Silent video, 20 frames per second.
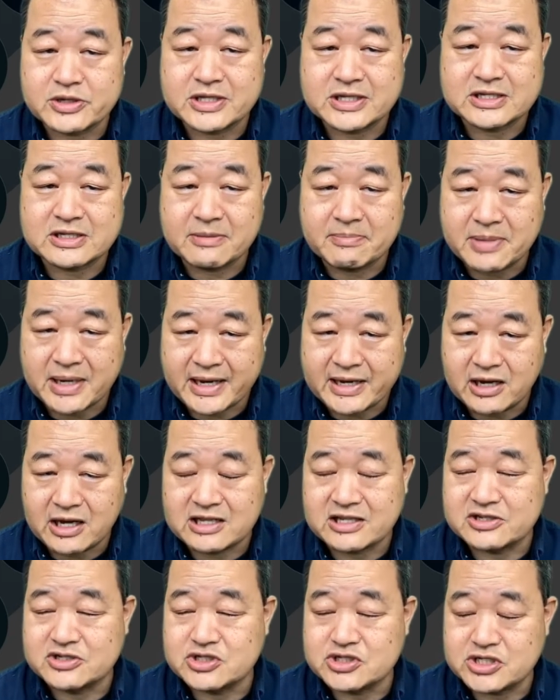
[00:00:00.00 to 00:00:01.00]
than the
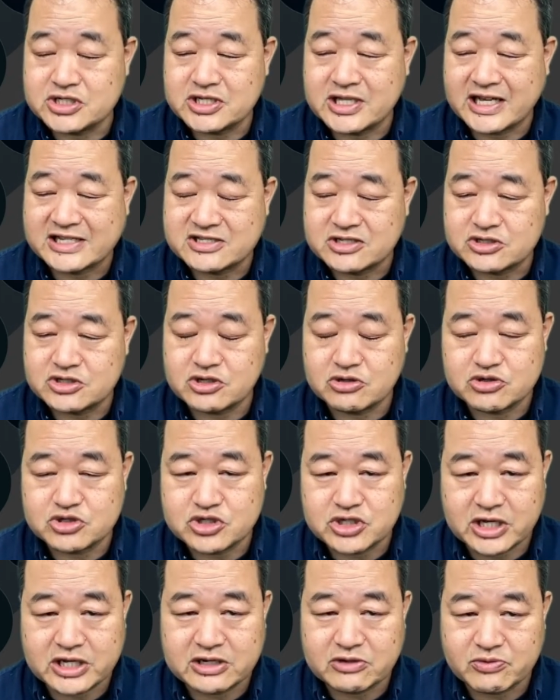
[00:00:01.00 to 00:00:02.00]
biology that's
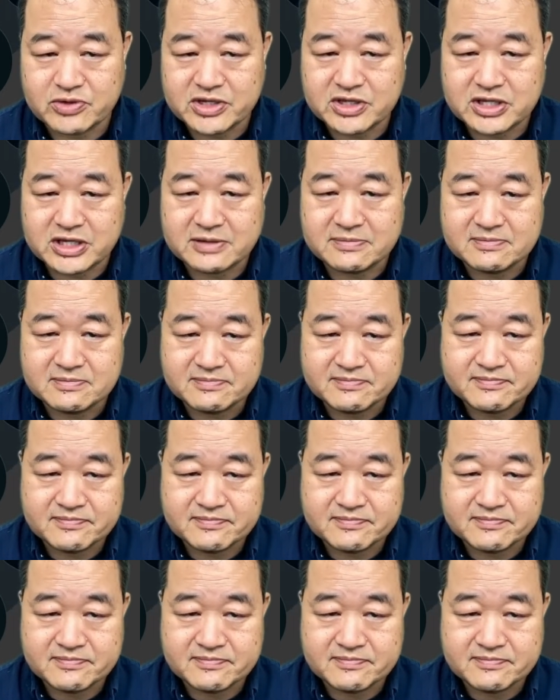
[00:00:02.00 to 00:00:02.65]
associated with it.